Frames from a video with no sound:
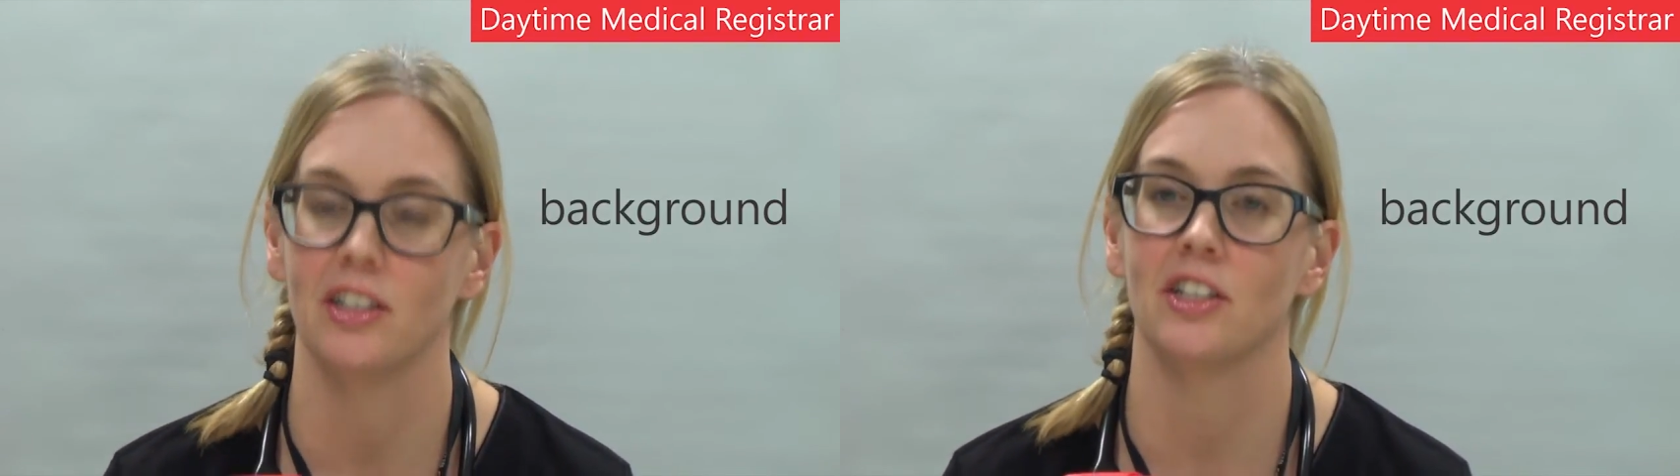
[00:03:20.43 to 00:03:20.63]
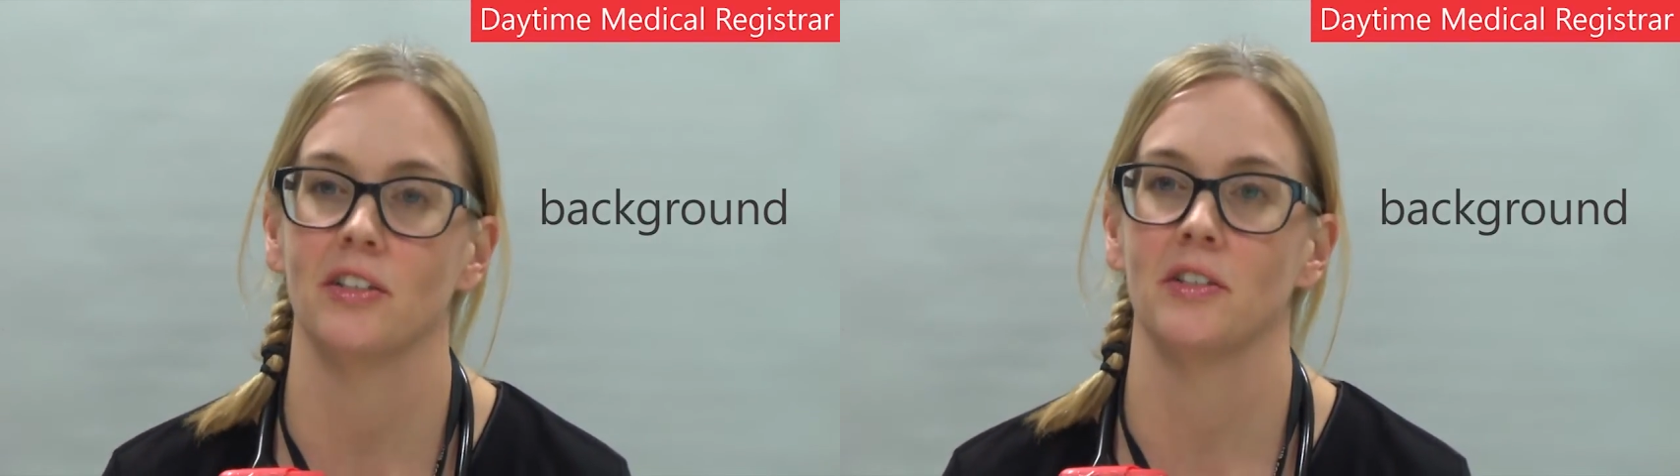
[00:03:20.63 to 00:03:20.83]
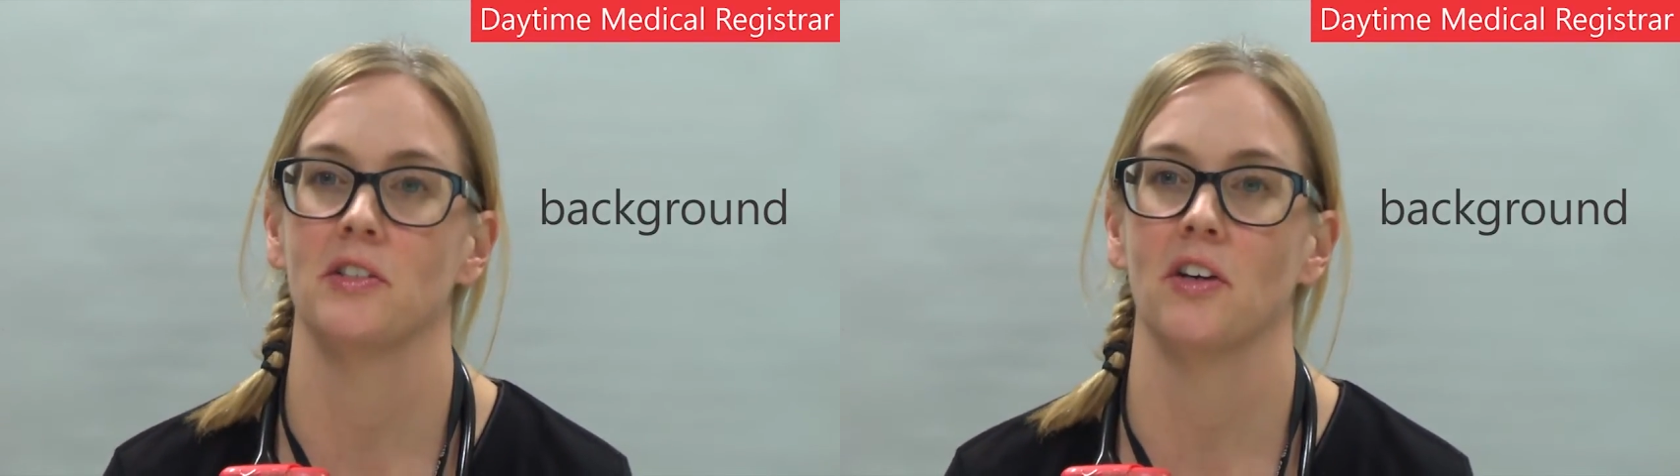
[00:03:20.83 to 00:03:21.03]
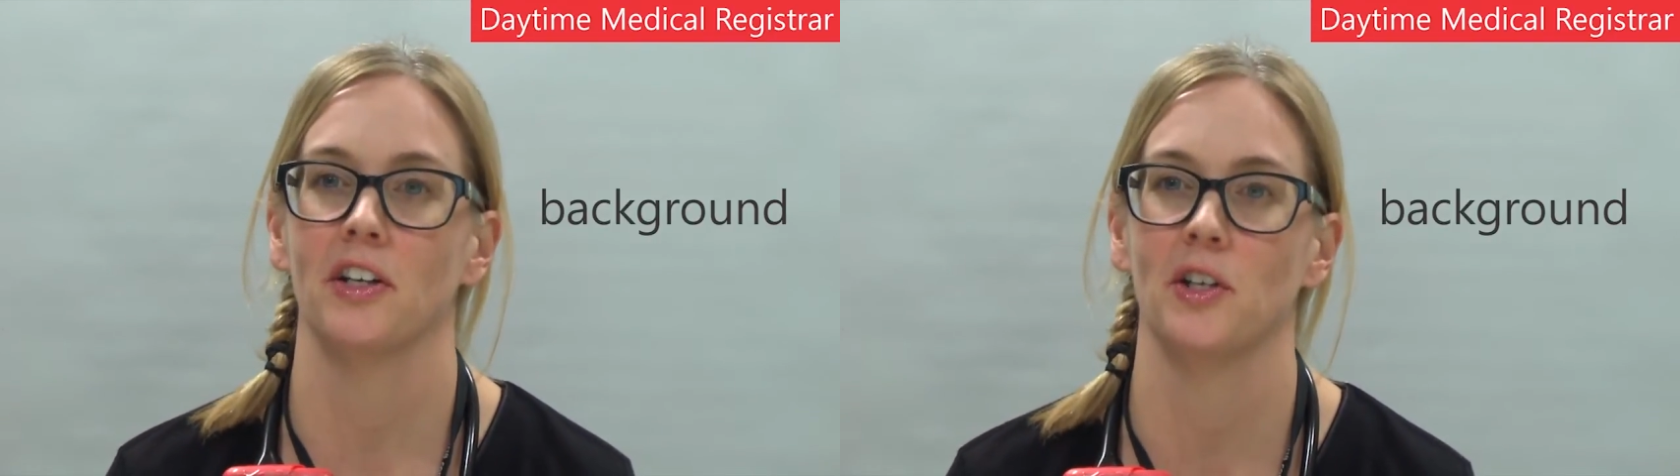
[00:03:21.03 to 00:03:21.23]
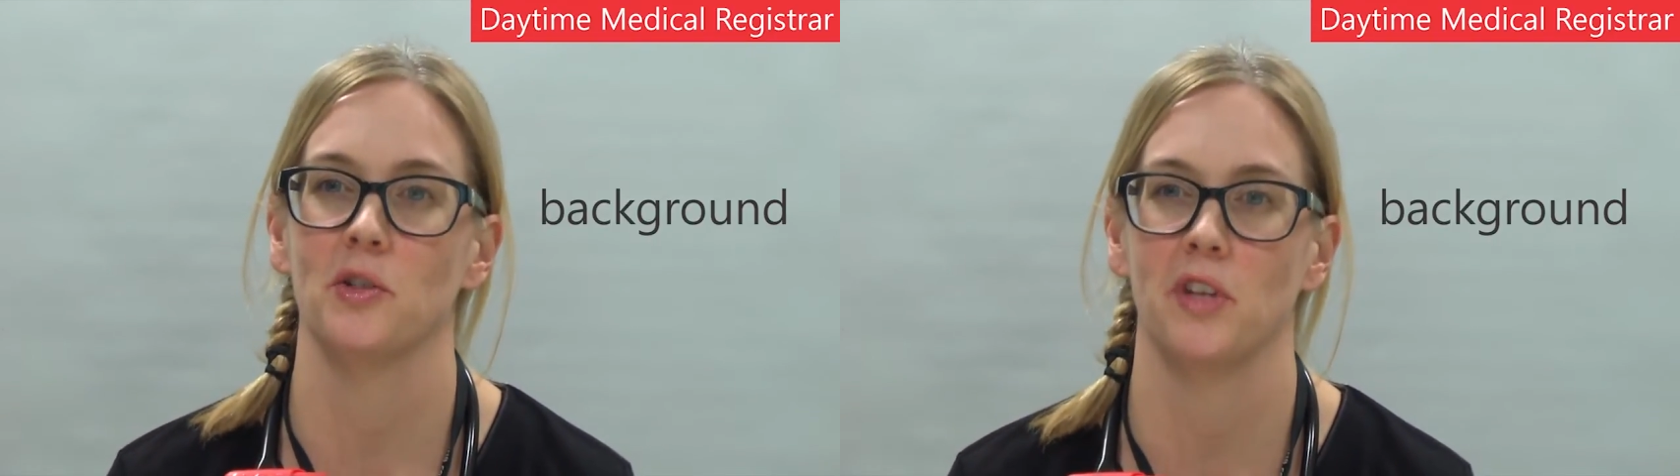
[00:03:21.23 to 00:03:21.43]
She was
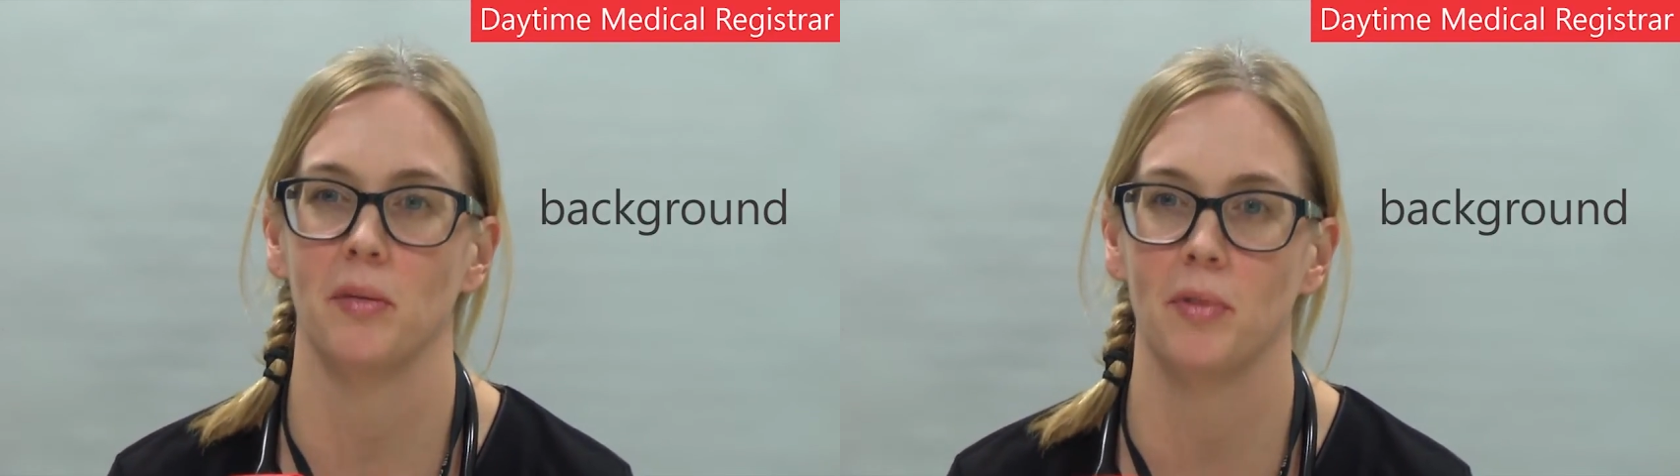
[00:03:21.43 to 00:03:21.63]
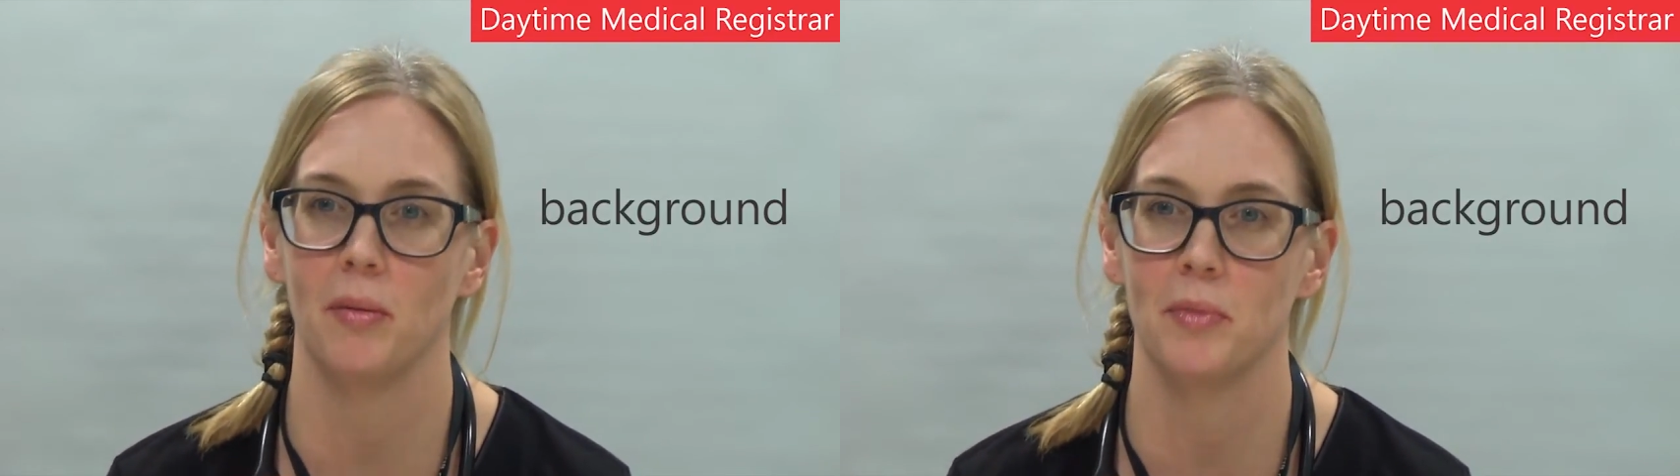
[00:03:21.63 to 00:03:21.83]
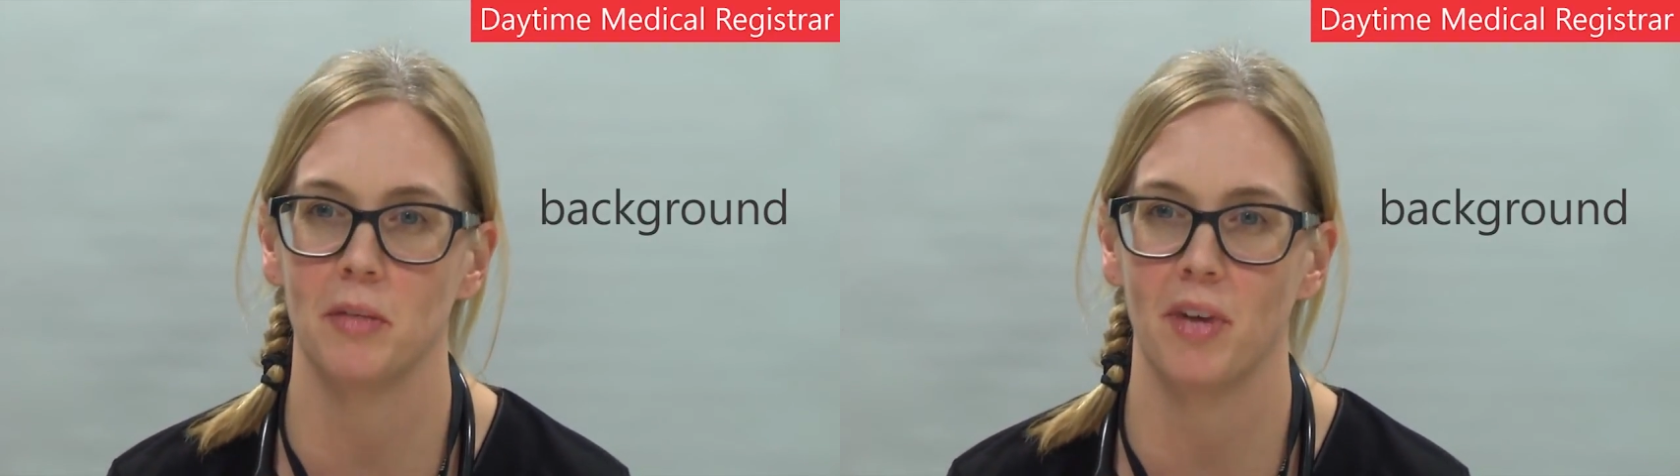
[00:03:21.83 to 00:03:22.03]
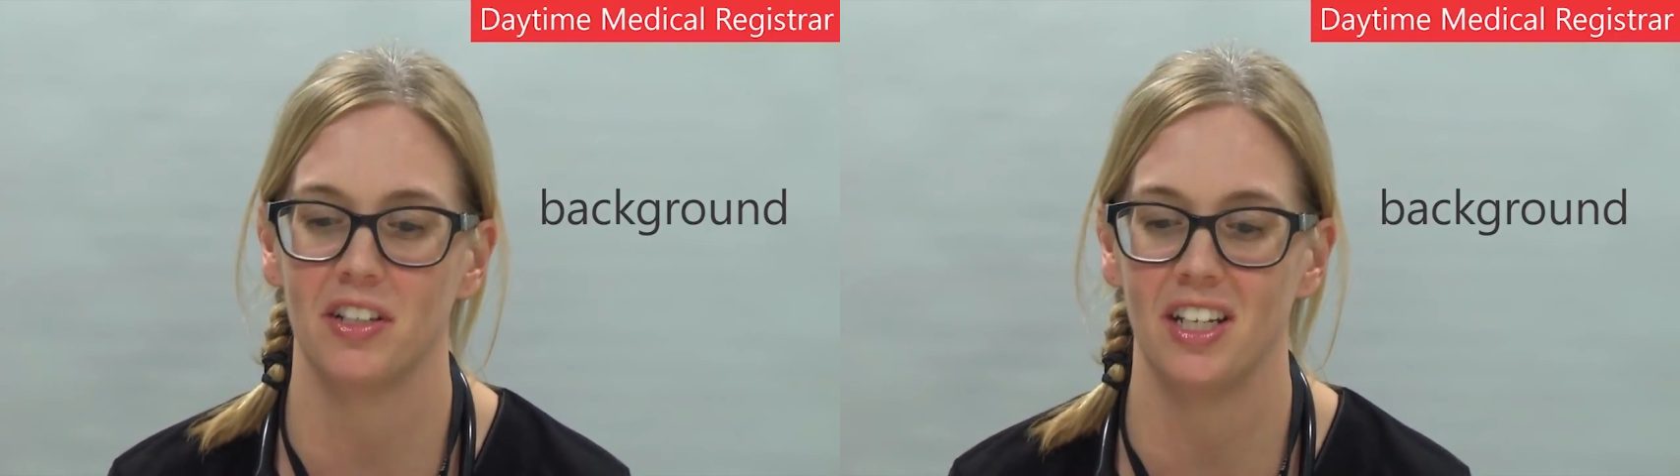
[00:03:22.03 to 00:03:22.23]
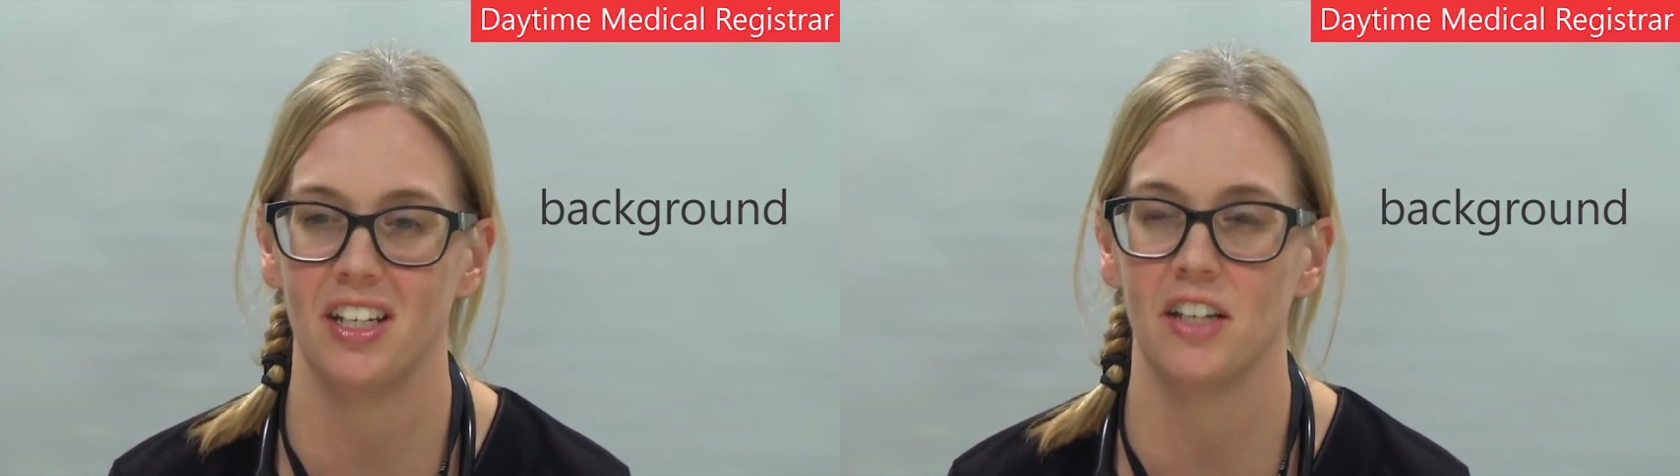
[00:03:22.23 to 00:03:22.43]
diagnosed with epilepsy
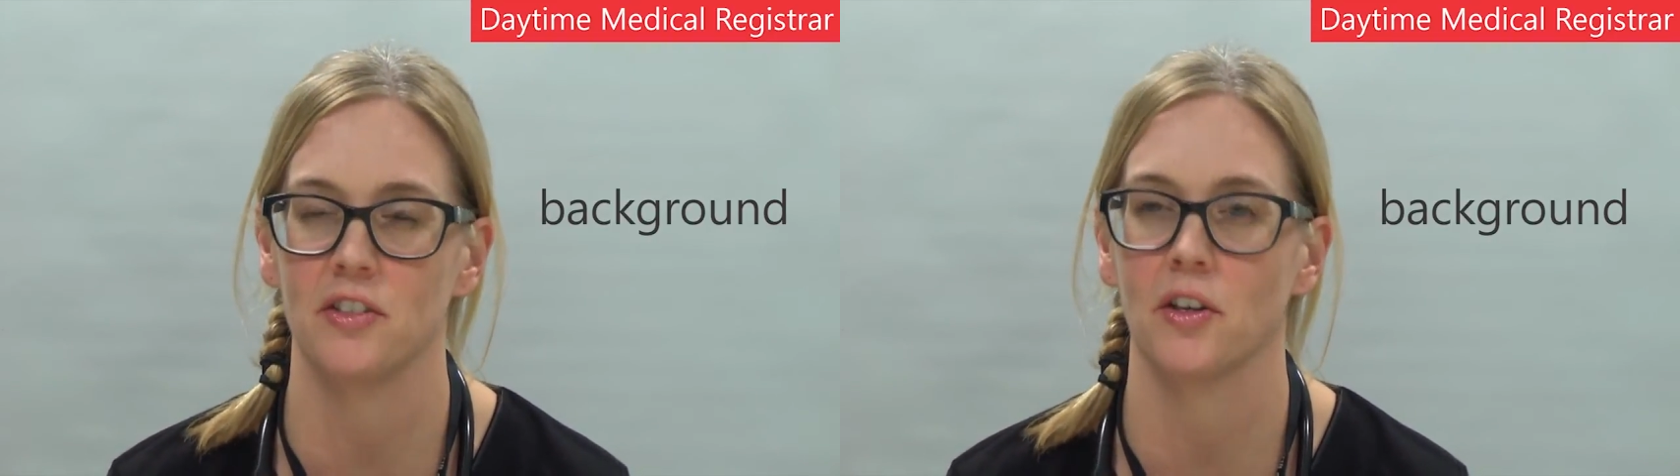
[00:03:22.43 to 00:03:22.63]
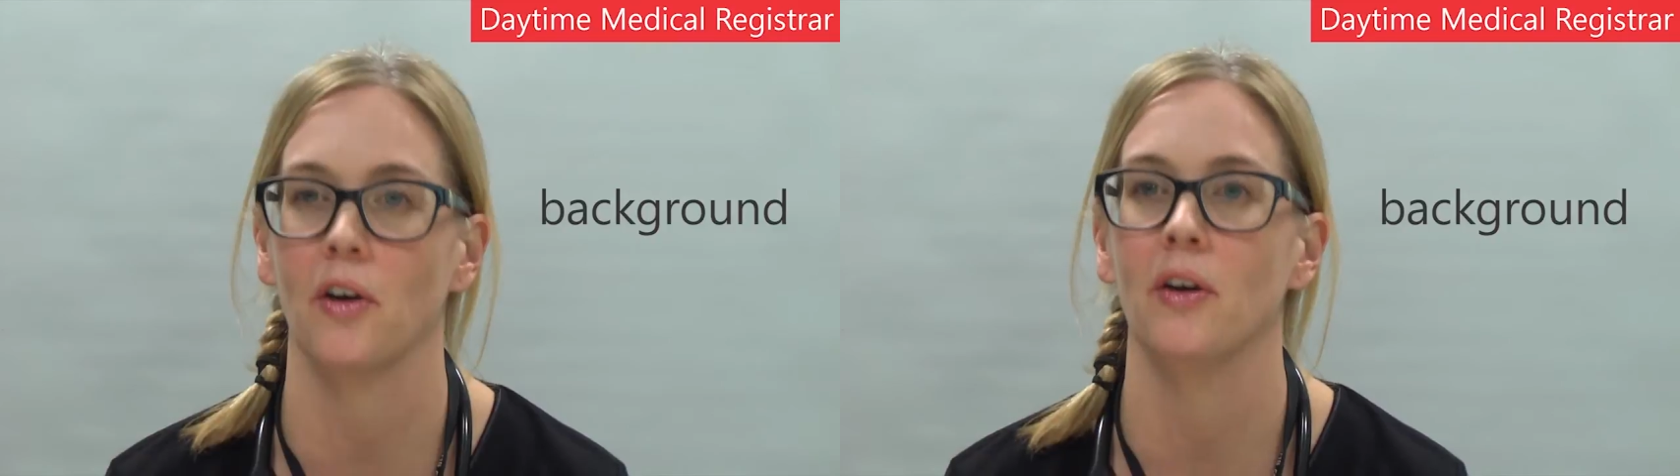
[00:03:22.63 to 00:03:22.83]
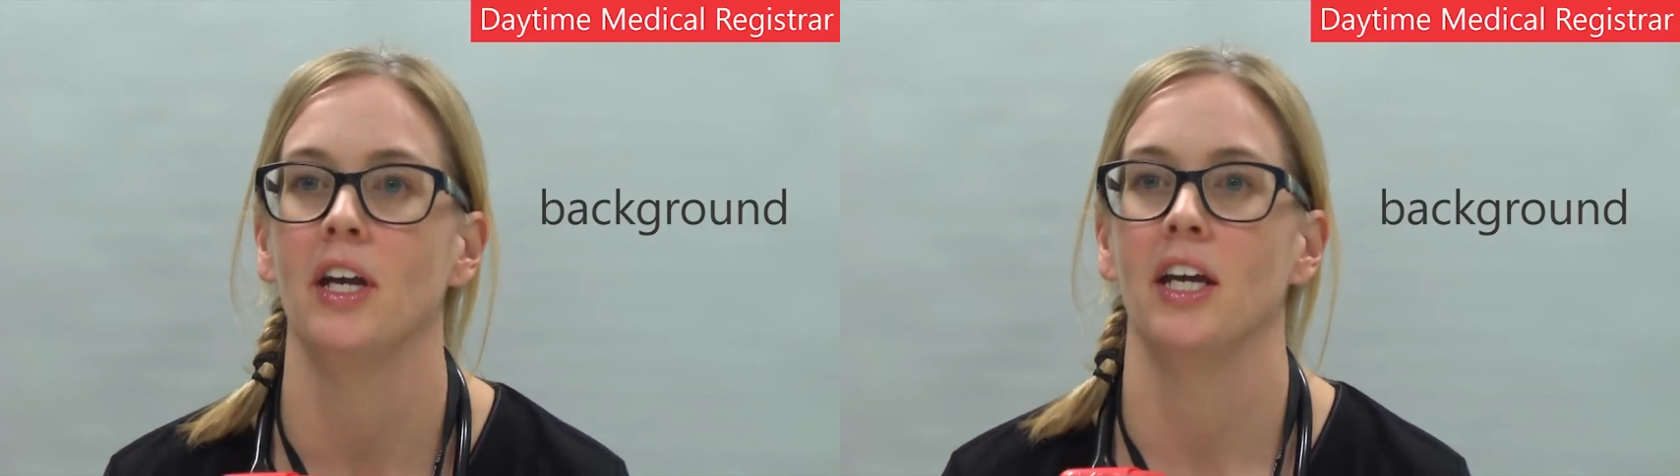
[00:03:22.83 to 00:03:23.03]
about 10 years ago,